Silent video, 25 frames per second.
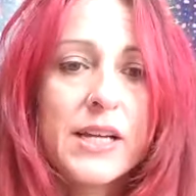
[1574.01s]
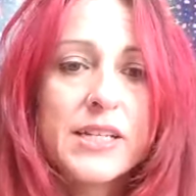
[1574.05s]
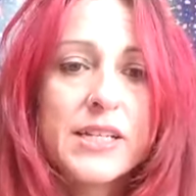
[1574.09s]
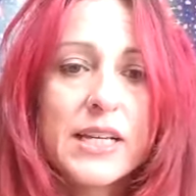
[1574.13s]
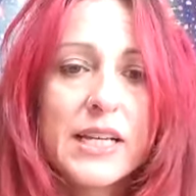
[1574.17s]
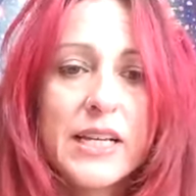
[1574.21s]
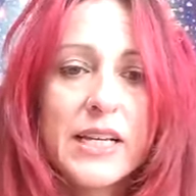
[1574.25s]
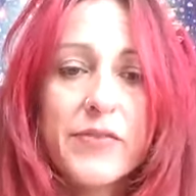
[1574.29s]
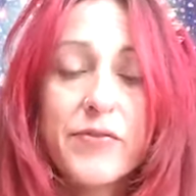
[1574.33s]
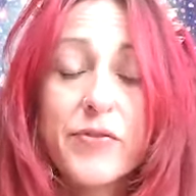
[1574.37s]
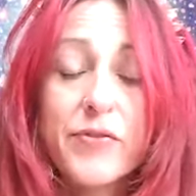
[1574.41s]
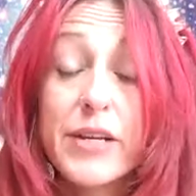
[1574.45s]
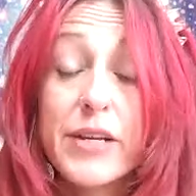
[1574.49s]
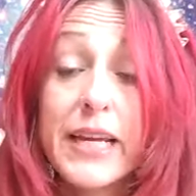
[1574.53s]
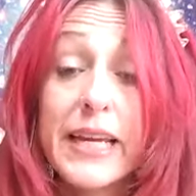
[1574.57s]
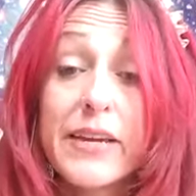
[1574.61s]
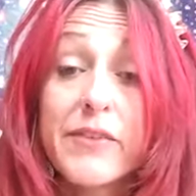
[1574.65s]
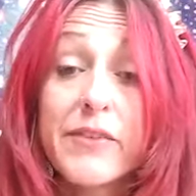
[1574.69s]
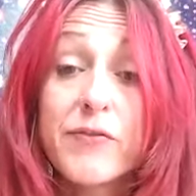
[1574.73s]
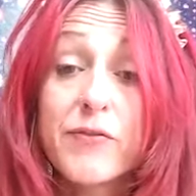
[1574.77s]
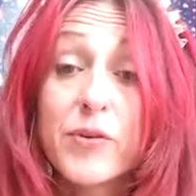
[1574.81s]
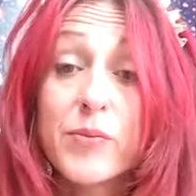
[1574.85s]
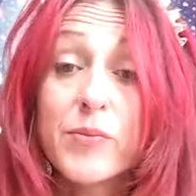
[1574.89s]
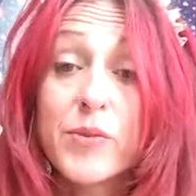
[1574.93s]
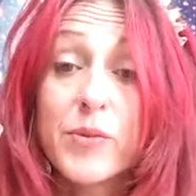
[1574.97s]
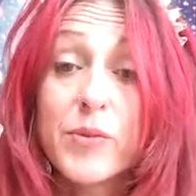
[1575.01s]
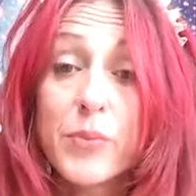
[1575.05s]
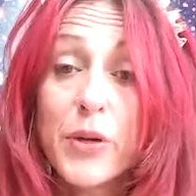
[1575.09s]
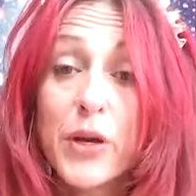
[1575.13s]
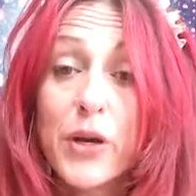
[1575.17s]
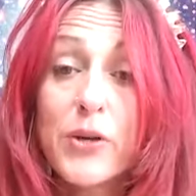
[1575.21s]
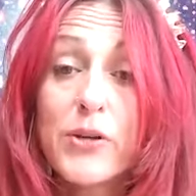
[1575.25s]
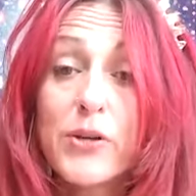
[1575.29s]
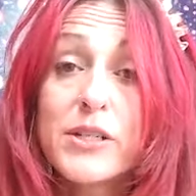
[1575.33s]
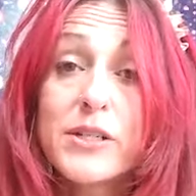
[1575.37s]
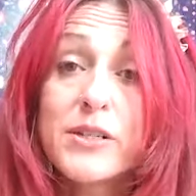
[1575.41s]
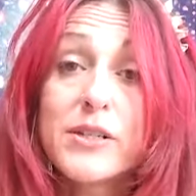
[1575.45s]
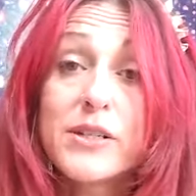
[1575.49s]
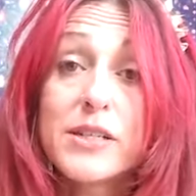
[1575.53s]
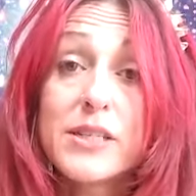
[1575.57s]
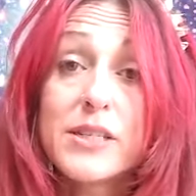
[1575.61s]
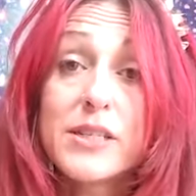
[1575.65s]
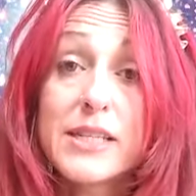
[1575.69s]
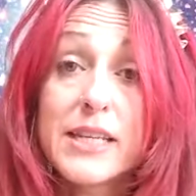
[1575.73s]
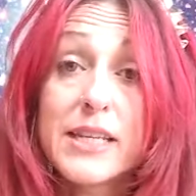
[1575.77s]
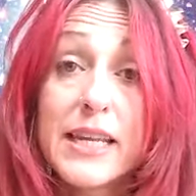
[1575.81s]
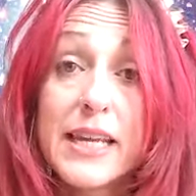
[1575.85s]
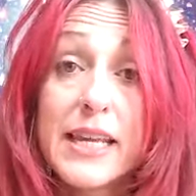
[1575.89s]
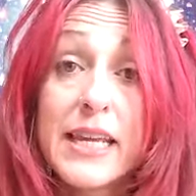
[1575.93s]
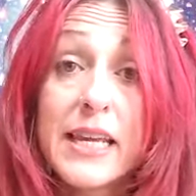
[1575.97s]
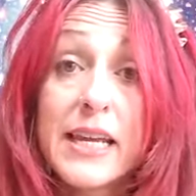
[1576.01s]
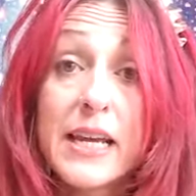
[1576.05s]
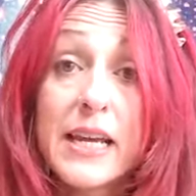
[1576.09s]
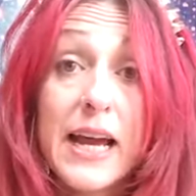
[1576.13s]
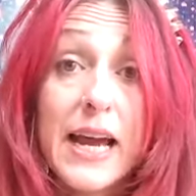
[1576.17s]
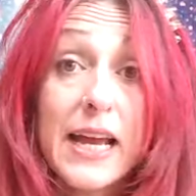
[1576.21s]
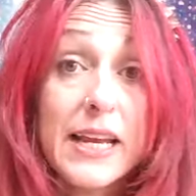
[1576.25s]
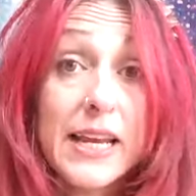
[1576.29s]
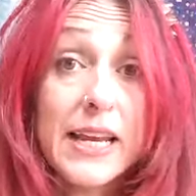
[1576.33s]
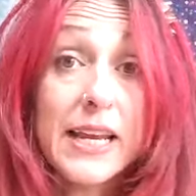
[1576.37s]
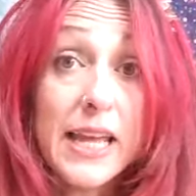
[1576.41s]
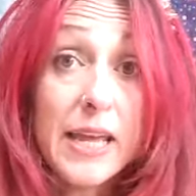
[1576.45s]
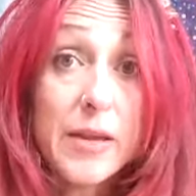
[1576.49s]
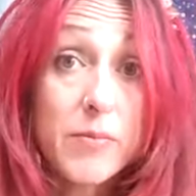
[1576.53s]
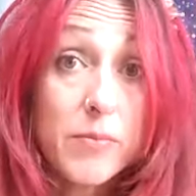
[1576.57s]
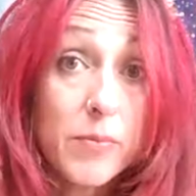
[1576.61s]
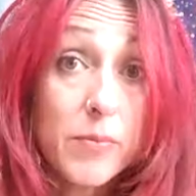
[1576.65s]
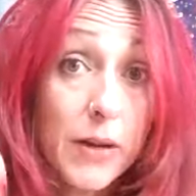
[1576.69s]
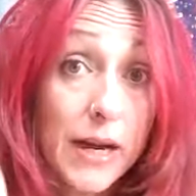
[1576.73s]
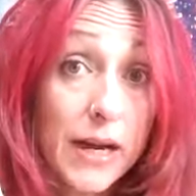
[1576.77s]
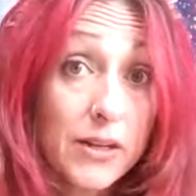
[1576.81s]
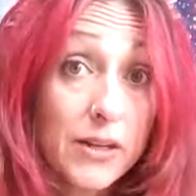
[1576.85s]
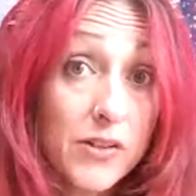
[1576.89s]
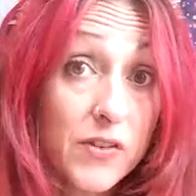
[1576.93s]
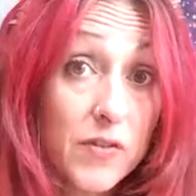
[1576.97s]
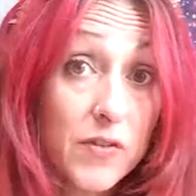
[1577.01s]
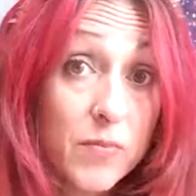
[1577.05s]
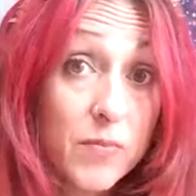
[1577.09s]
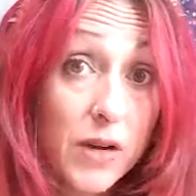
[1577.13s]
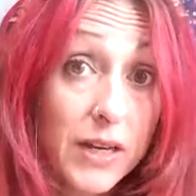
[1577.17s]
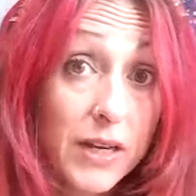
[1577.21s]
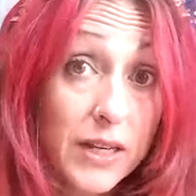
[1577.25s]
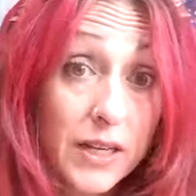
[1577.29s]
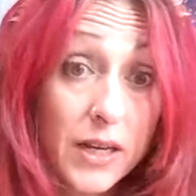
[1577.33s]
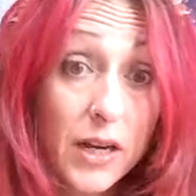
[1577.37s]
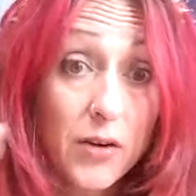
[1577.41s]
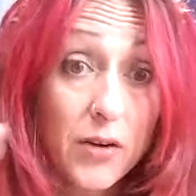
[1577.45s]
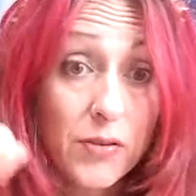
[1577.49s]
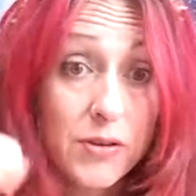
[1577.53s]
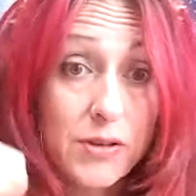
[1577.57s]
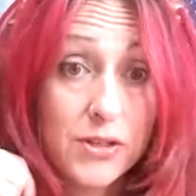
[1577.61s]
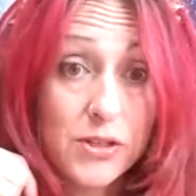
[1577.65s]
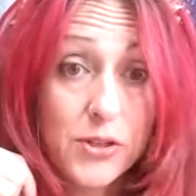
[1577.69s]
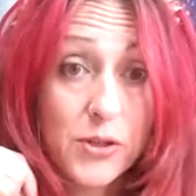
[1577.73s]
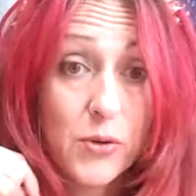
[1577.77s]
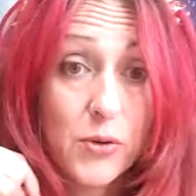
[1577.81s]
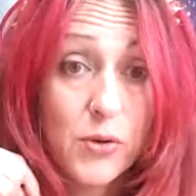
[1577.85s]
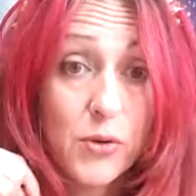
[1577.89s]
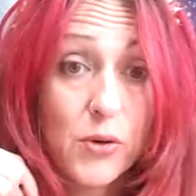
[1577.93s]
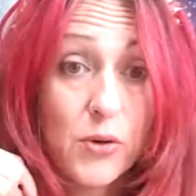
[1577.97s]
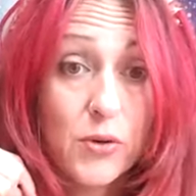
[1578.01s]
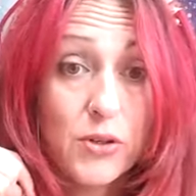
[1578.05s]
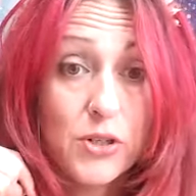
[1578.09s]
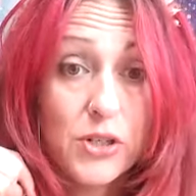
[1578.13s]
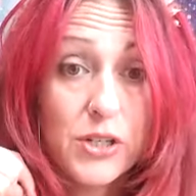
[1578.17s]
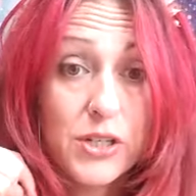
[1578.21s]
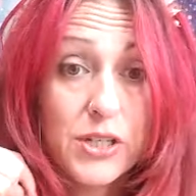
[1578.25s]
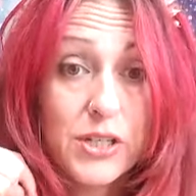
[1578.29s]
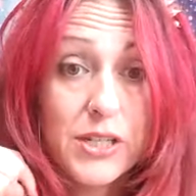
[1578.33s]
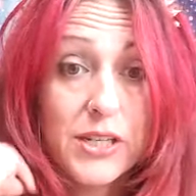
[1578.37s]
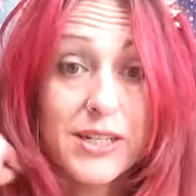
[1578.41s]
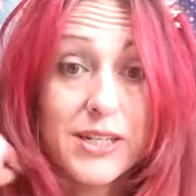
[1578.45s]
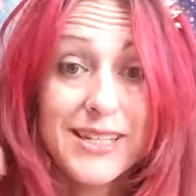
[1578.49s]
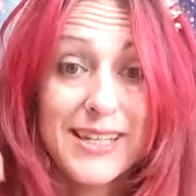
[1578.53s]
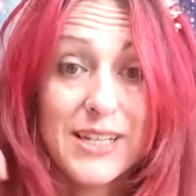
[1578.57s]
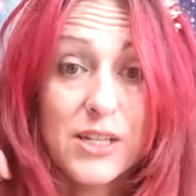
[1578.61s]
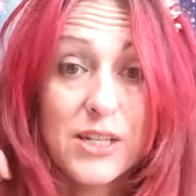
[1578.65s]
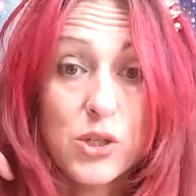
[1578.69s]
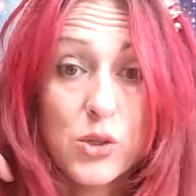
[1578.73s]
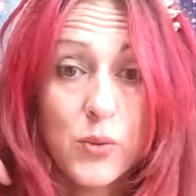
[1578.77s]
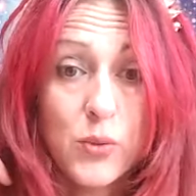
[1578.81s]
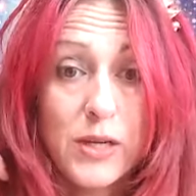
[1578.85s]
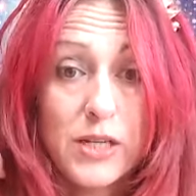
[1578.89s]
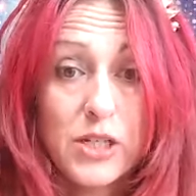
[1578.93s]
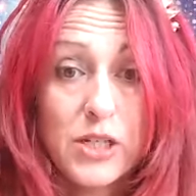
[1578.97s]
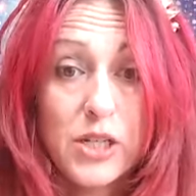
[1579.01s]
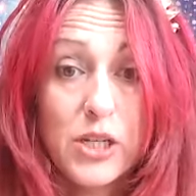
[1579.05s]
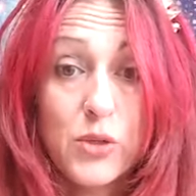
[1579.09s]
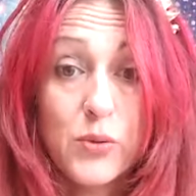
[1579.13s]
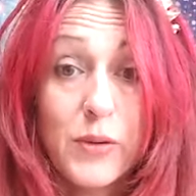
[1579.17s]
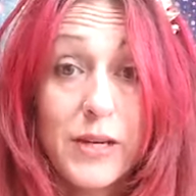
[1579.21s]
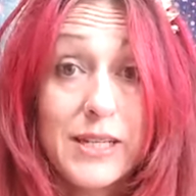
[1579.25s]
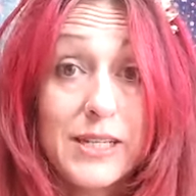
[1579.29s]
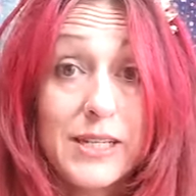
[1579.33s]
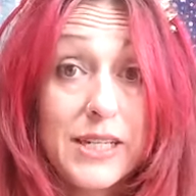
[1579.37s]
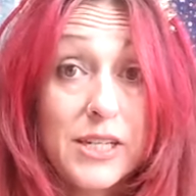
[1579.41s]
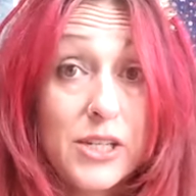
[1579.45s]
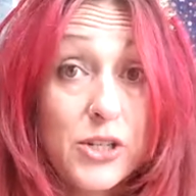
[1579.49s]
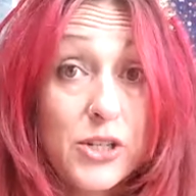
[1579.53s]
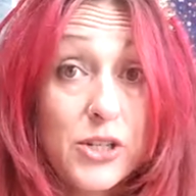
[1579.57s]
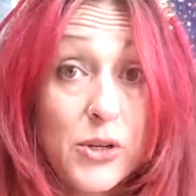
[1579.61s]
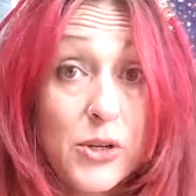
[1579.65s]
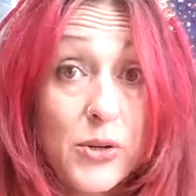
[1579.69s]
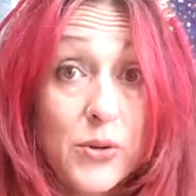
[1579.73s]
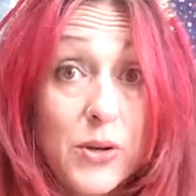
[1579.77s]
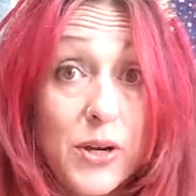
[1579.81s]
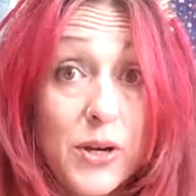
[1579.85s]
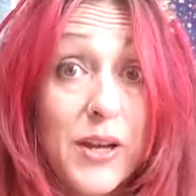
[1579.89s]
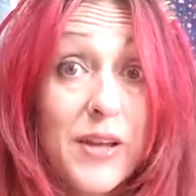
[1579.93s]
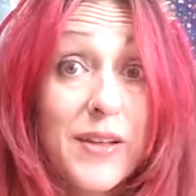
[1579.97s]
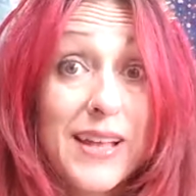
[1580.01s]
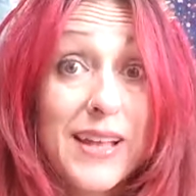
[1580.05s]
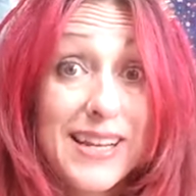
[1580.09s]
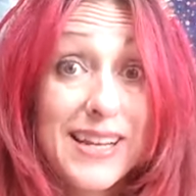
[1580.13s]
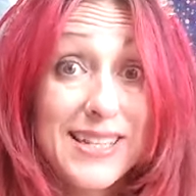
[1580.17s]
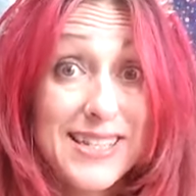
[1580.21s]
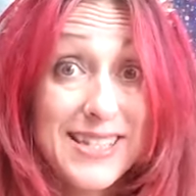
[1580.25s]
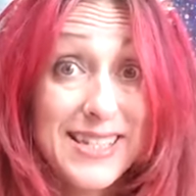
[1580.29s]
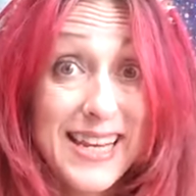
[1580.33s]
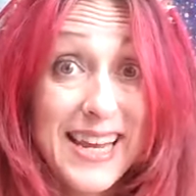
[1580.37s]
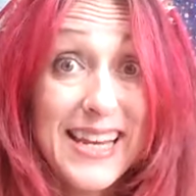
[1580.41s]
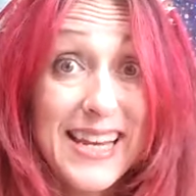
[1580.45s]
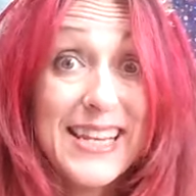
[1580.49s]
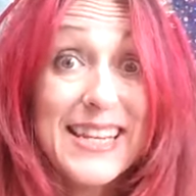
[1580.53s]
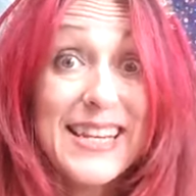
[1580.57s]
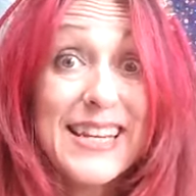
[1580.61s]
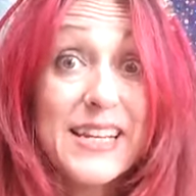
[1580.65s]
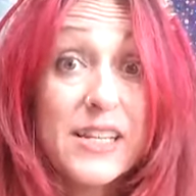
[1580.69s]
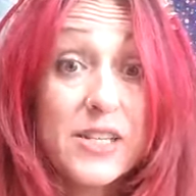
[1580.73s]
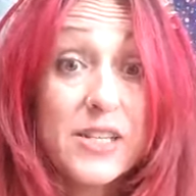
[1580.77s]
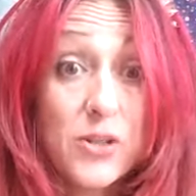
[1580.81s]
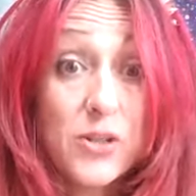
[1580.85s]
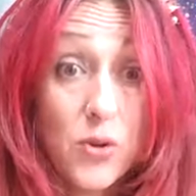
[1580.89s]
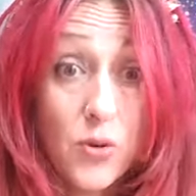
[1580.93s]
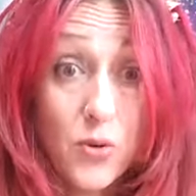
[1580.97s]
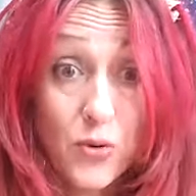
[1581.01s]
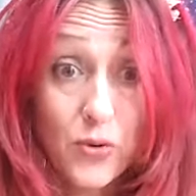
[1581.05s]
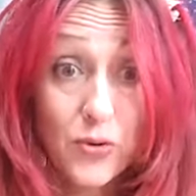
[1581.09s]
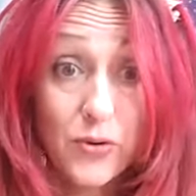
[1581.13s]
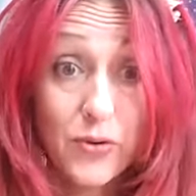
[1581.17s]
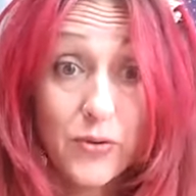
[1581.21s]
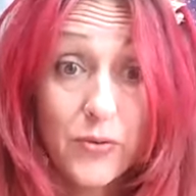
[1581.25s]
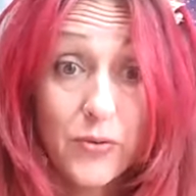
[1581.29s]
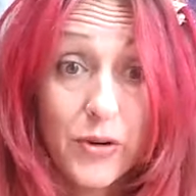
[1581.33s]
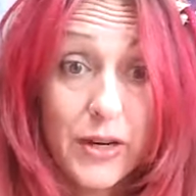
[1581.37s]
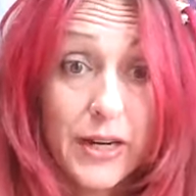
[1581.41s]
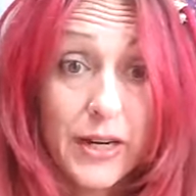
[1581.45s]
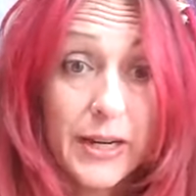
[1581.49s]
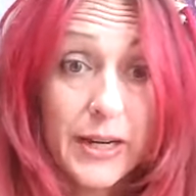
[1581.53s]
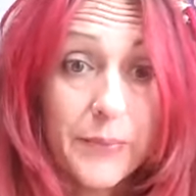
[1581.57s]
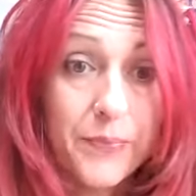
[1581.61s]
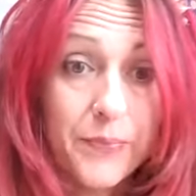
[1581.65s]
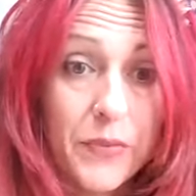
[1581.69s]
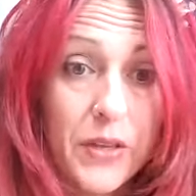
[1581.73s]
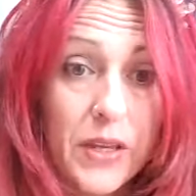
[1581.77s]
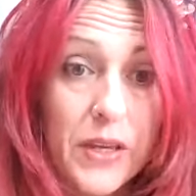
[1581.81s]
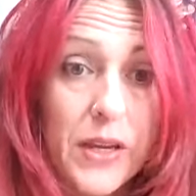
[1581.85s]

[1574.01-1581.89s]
delivering it from the potency and impact of my current soul consciousness in 2022. That's 10 years on, right?